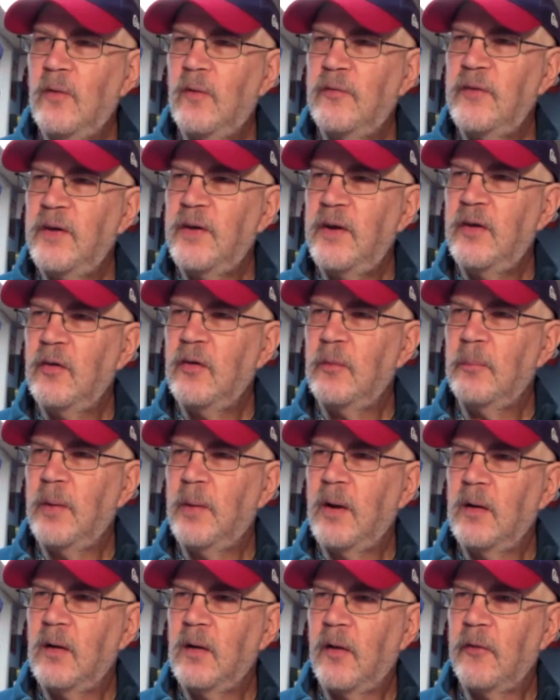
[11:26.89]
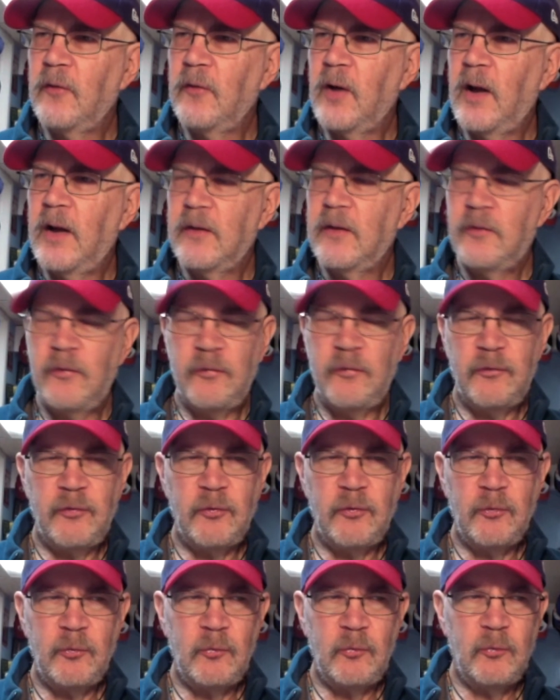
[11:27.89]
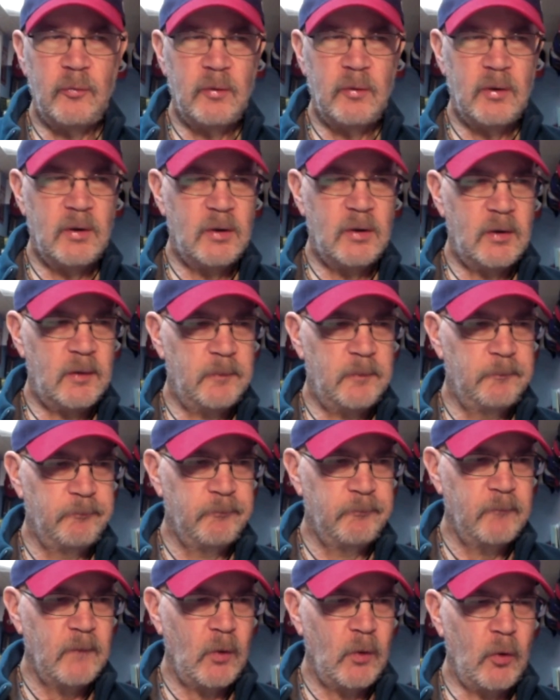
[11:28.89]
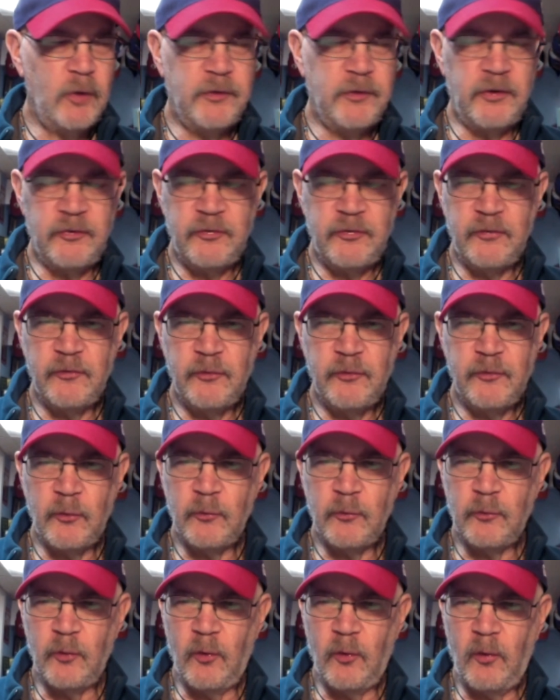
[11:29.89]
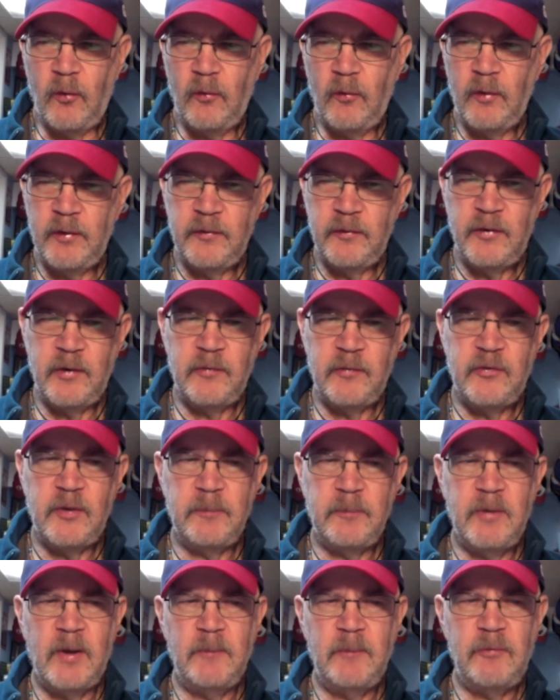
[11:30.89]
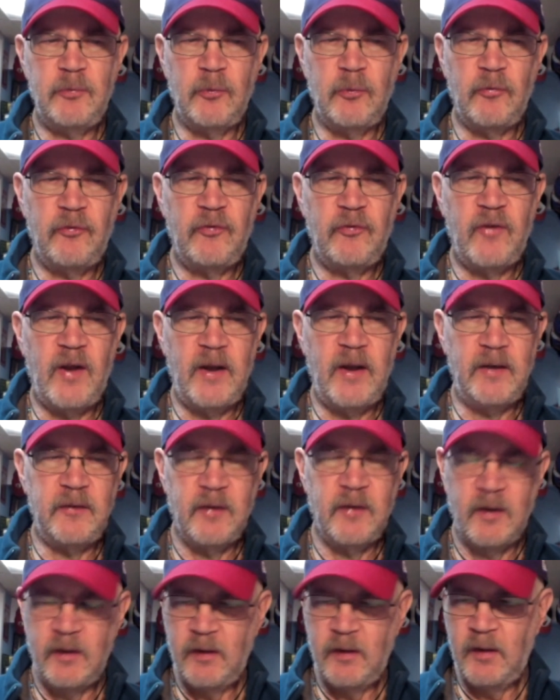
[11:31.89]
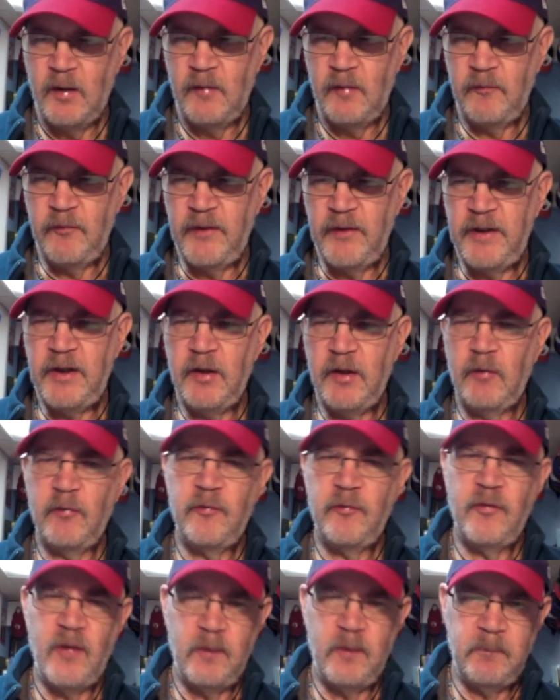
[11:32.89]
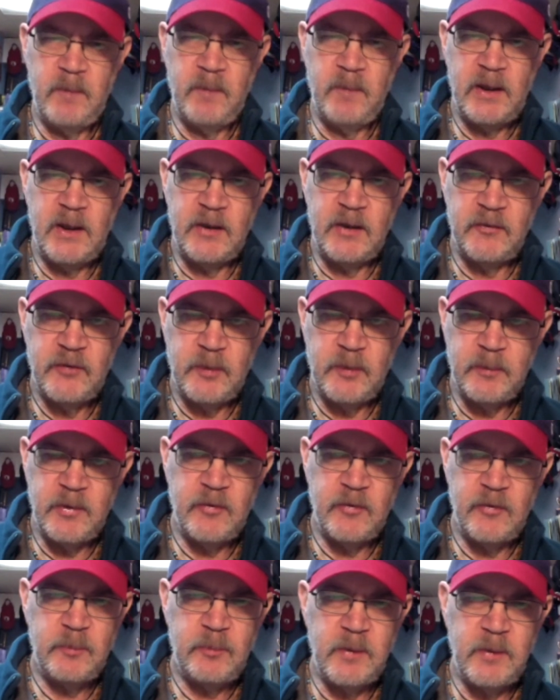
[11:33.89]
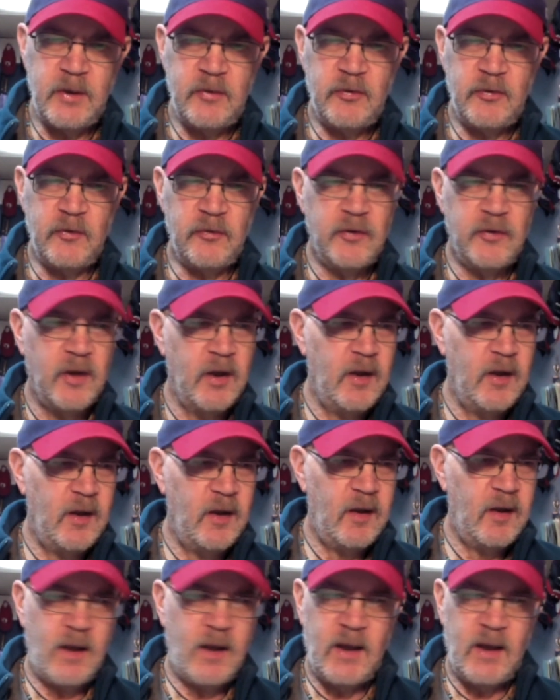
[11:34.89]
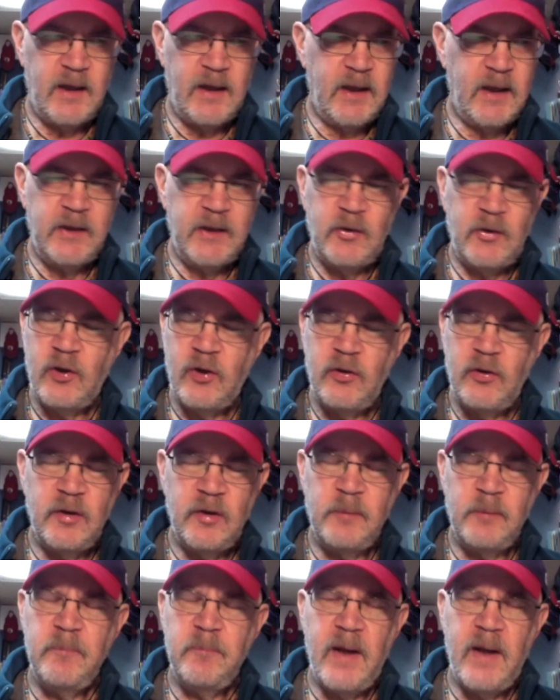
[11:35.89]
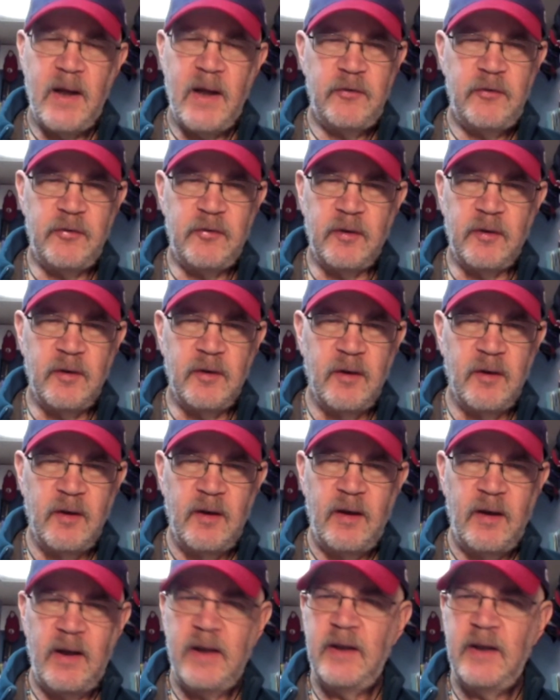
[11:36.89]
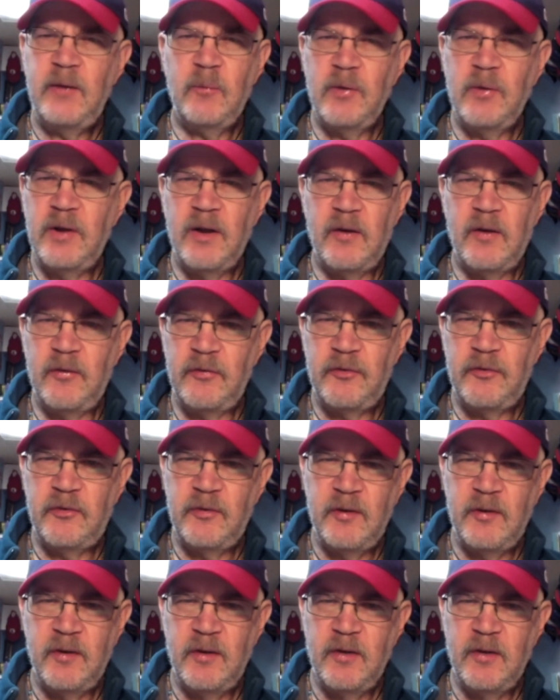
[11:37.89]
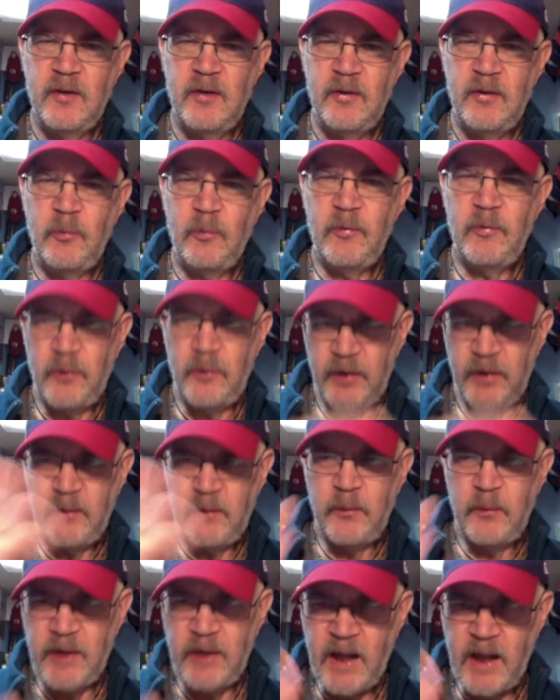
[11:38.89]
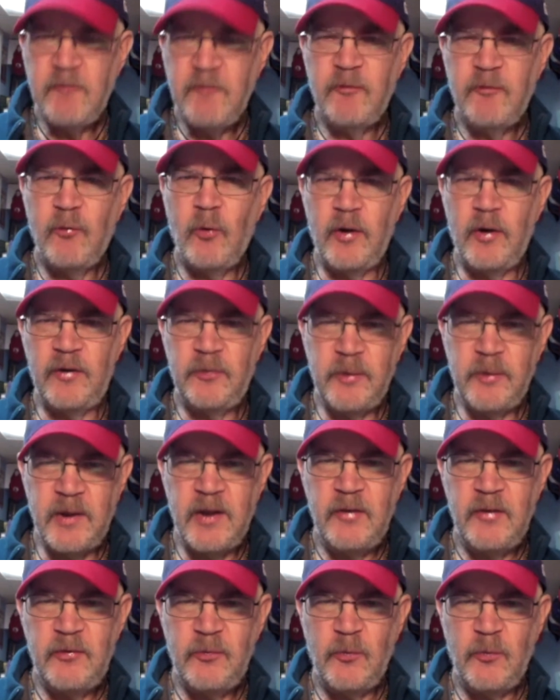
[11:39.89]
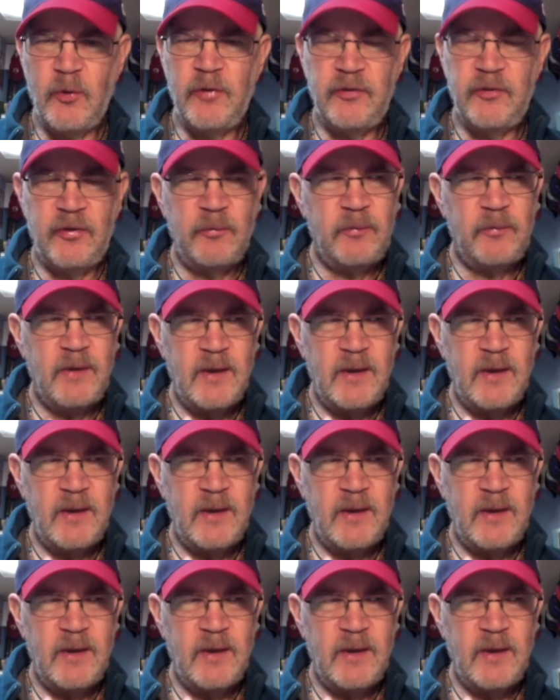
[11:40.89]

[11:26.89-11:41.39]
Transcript: often hear about other actors who audition for the role, and then sometimes you will find video of them making some of the speeches. I couldn't imagine anyone else with that voice, with his voice.